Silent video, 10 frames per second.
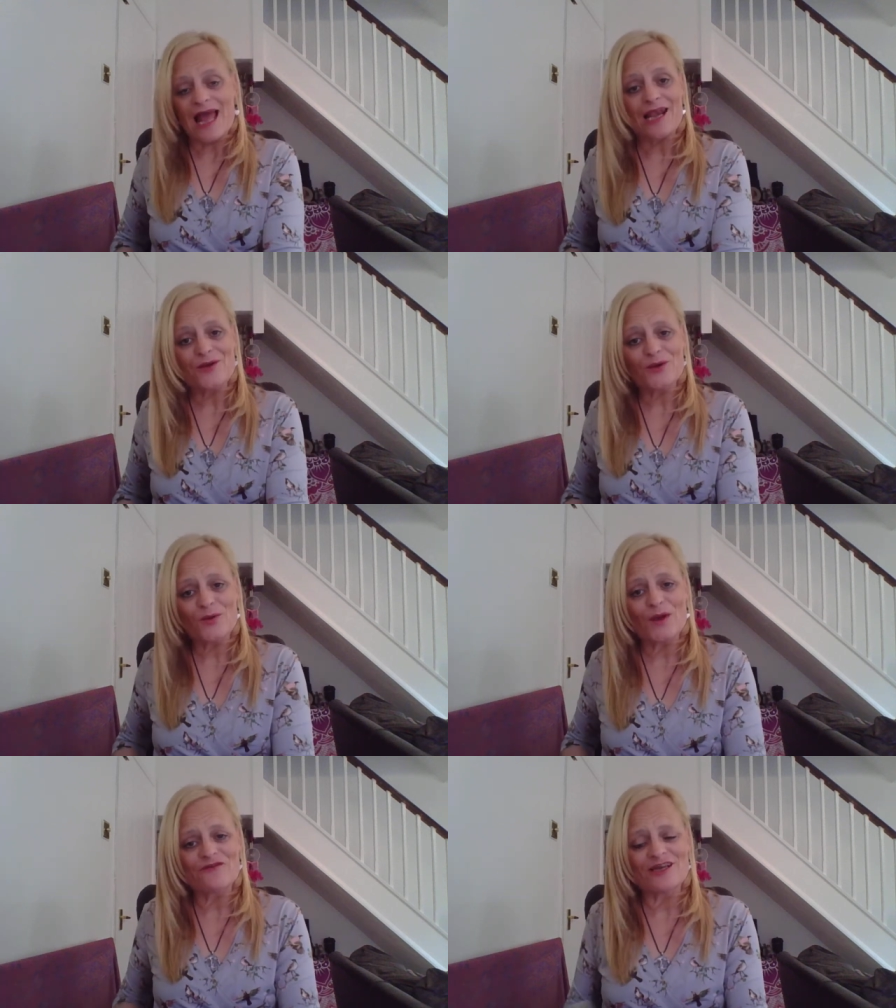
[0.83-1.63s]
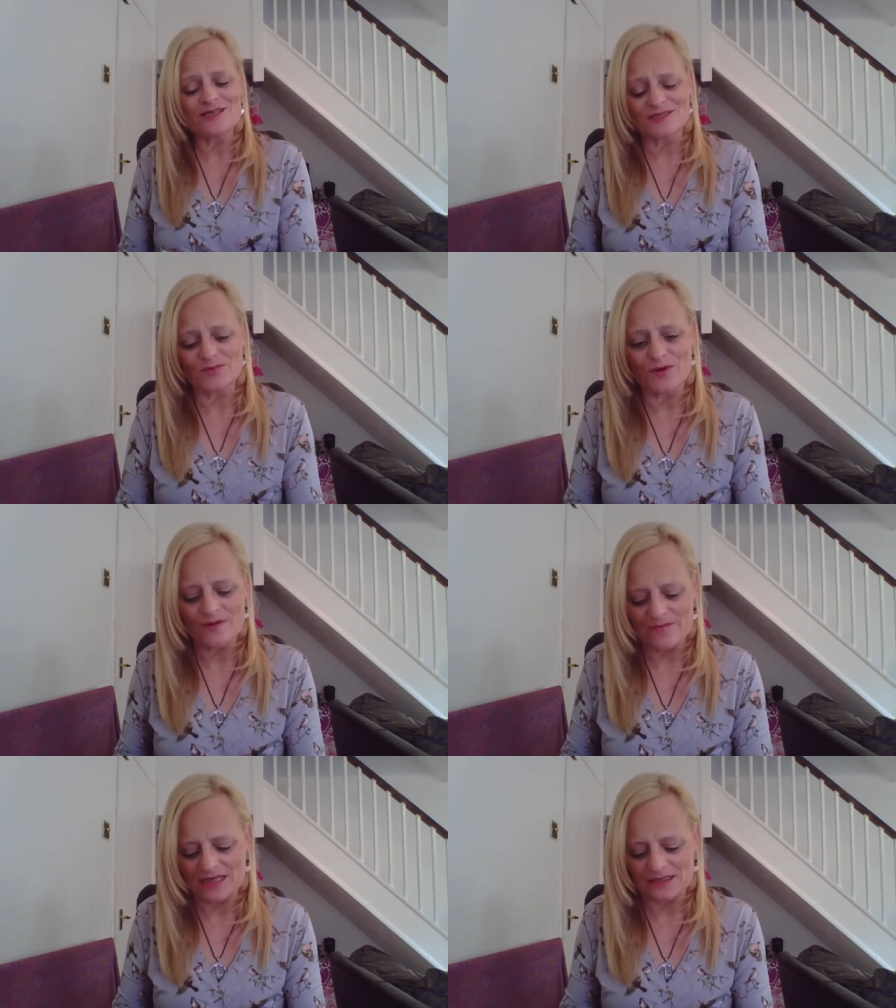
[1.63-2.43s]
Hello Aquarius,
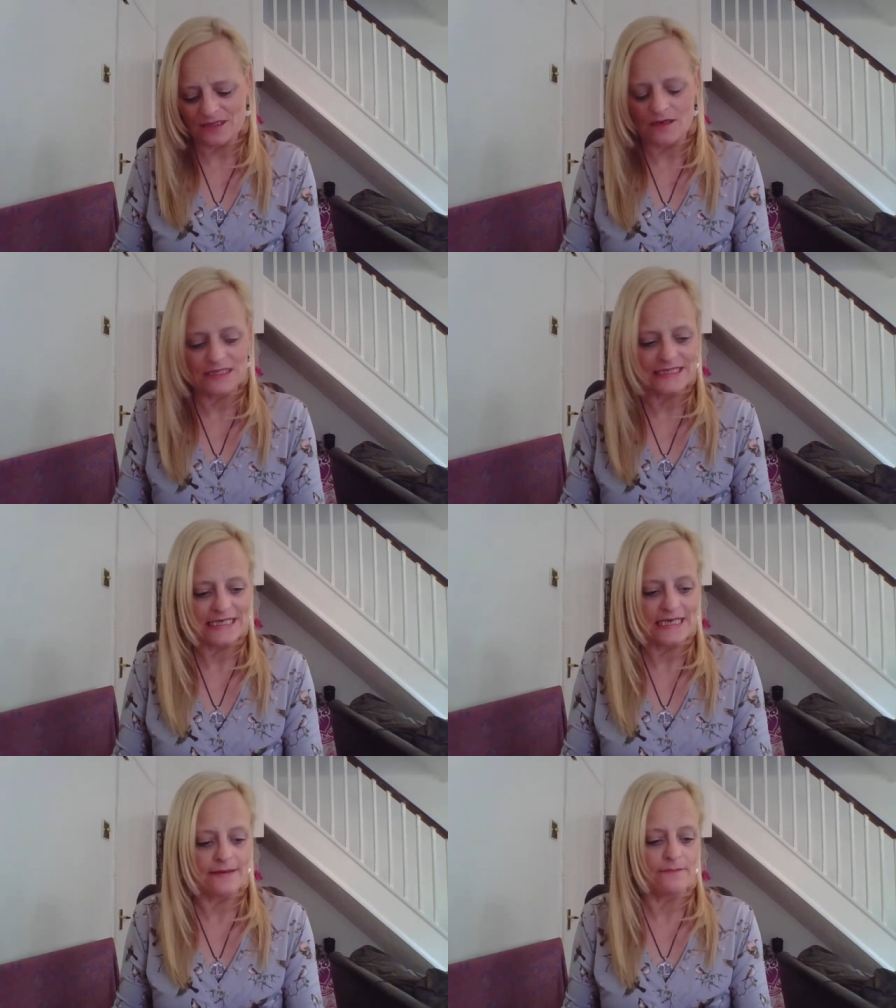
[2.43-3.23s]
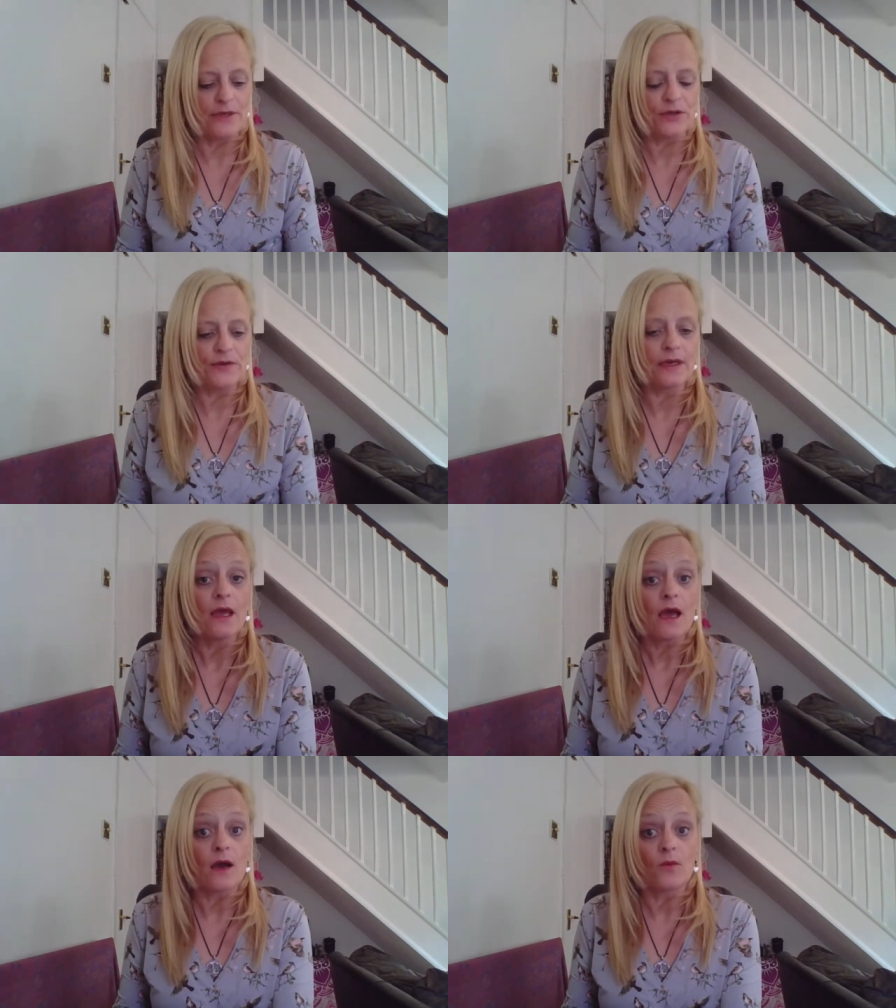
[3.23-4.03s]
welcome back to Kardelian Moon.
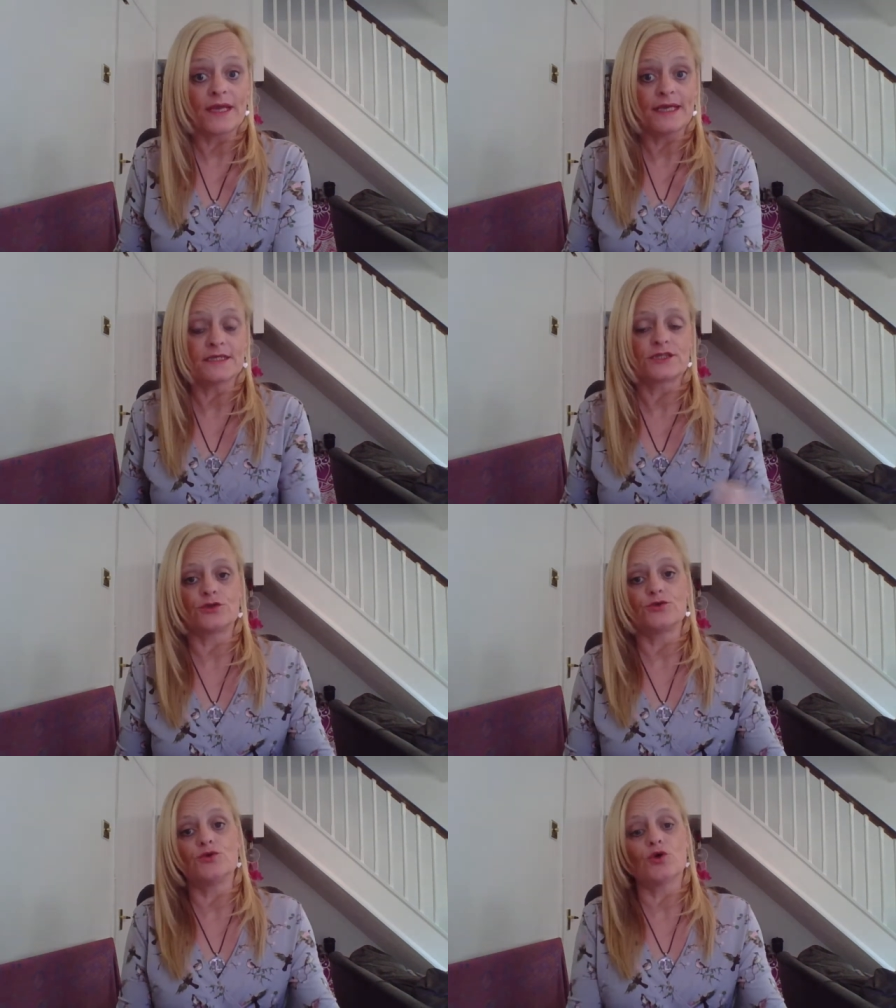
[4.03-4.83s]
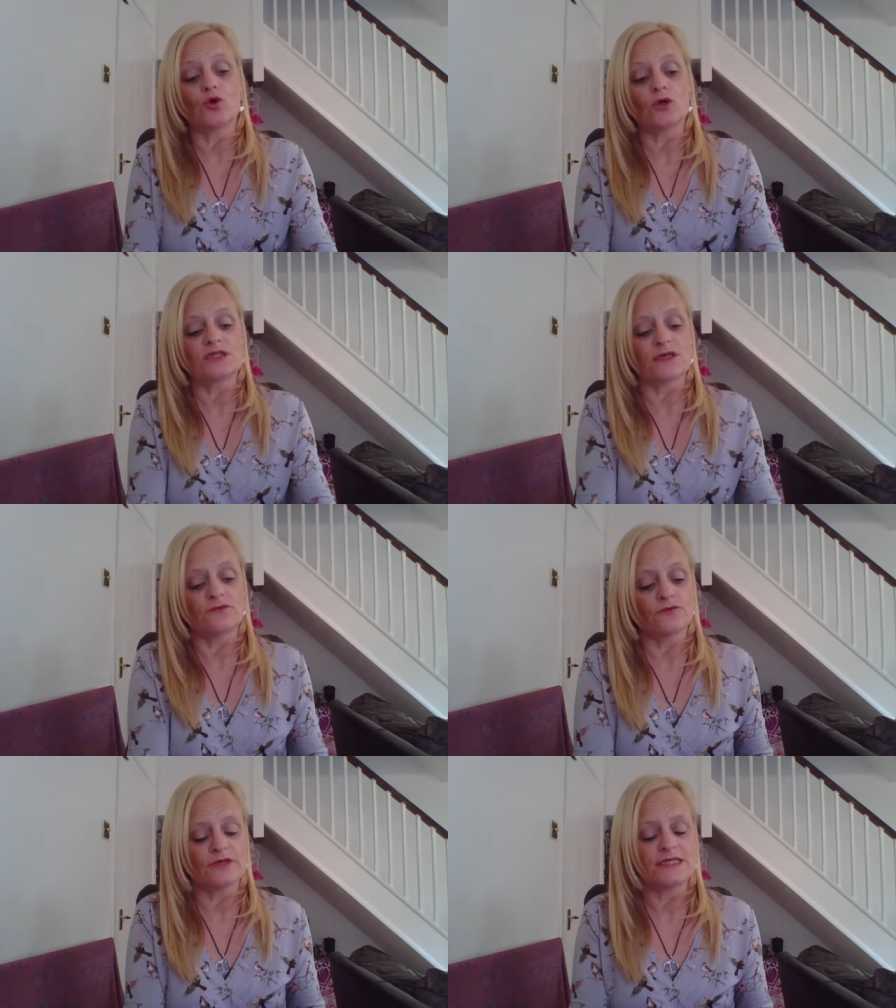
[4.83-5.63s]
Uh, we're here to do your
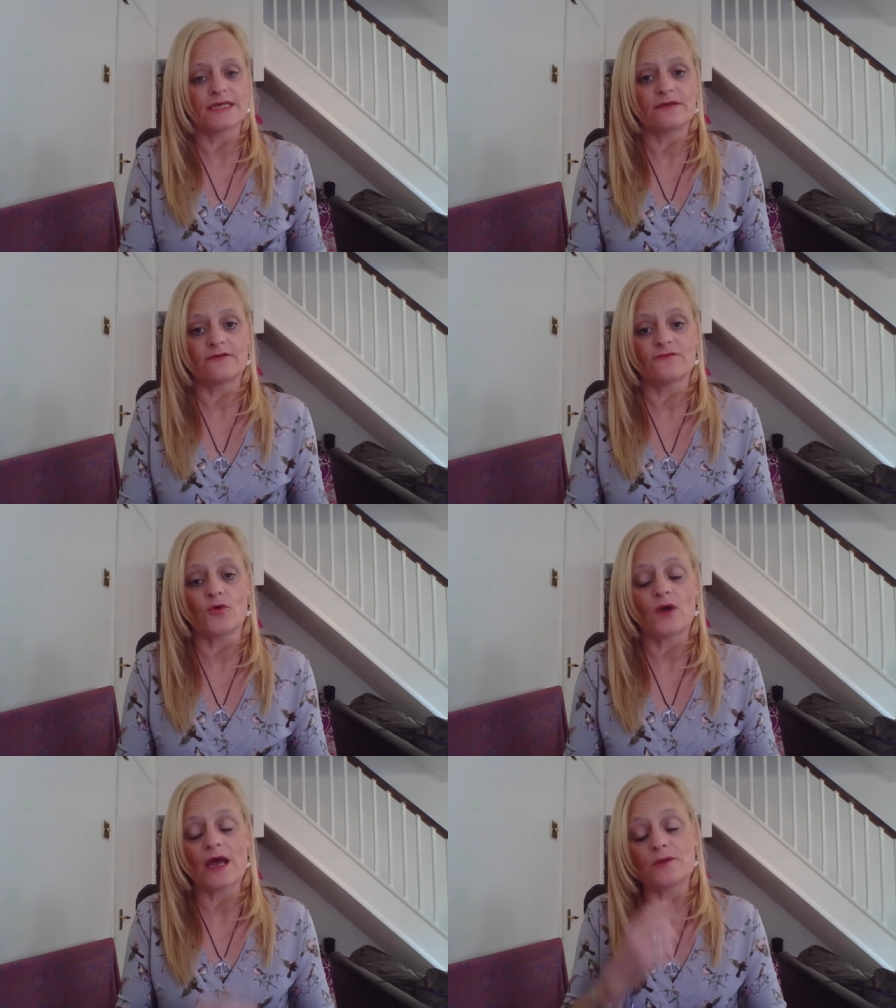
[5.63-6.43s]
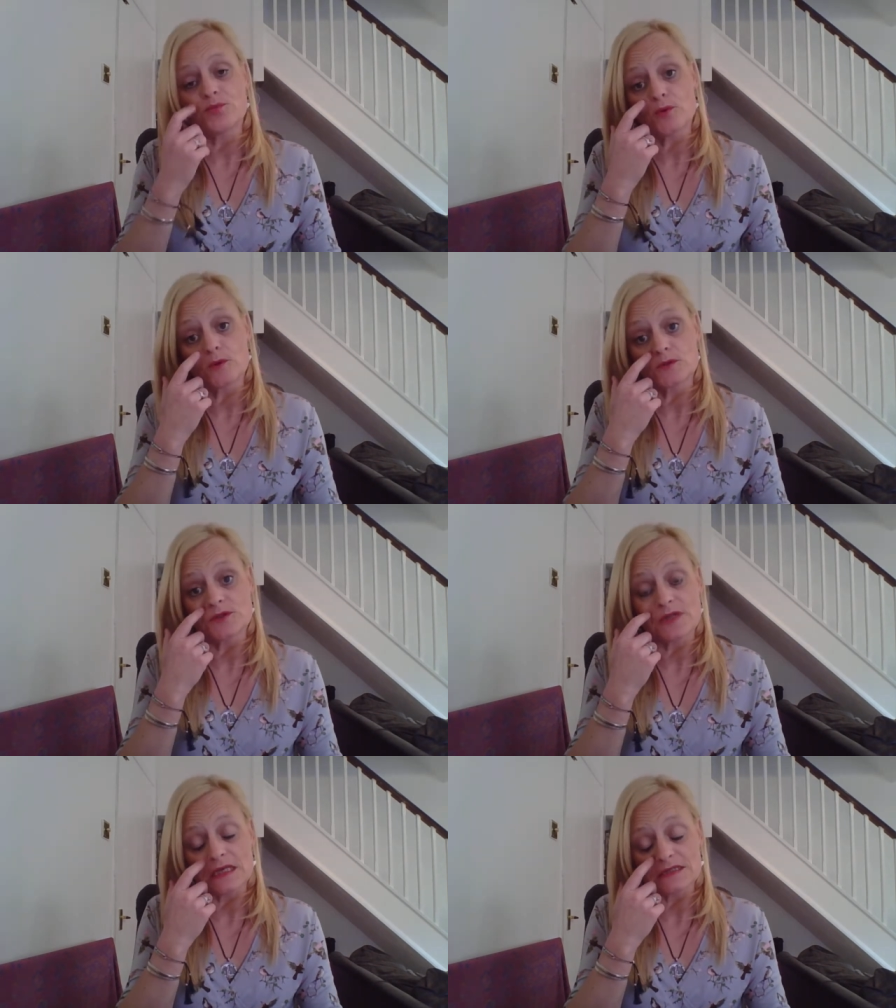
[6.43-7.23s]
general reading for April two
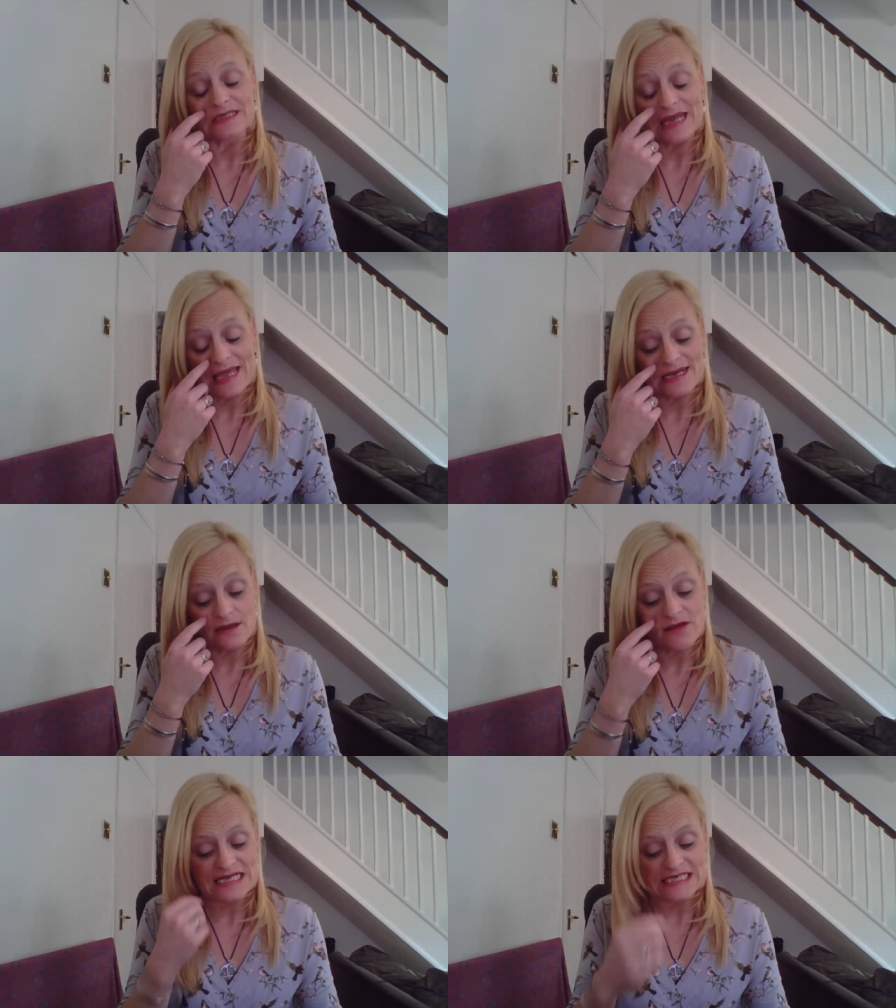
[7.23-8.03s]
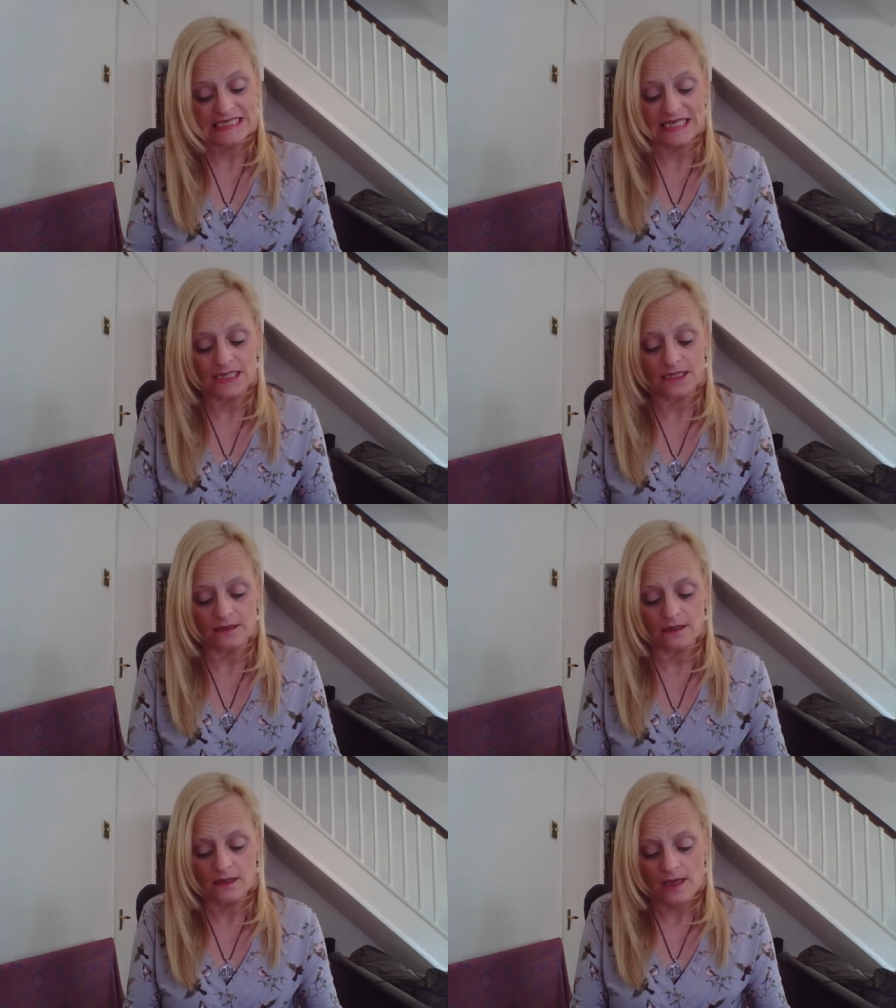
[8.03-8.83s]
thousand nineteen.